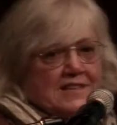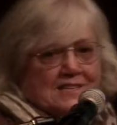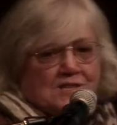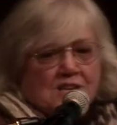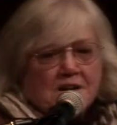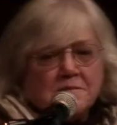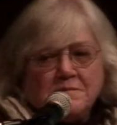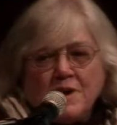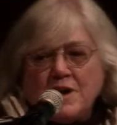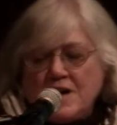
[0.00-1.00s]
this
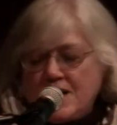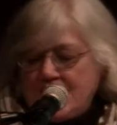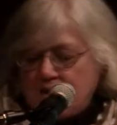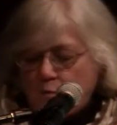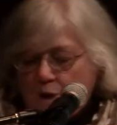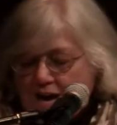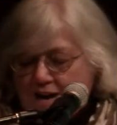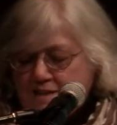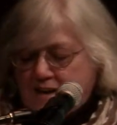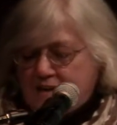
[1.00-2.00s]
um, in a
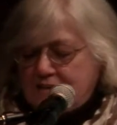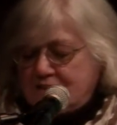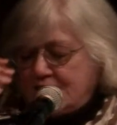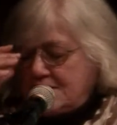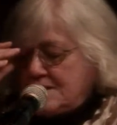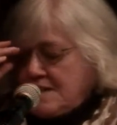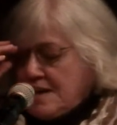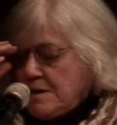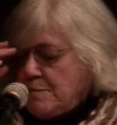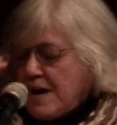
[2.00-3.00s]
way that is uh,
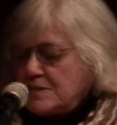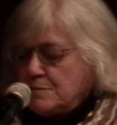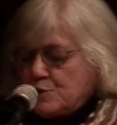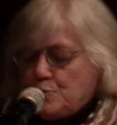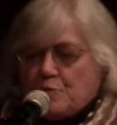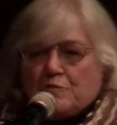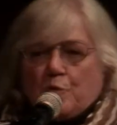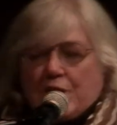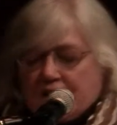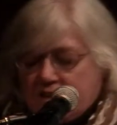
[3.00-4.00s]
impossible to
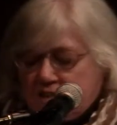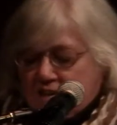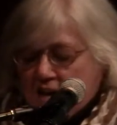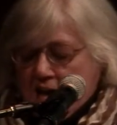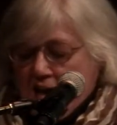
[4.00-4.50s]
avoid, I think.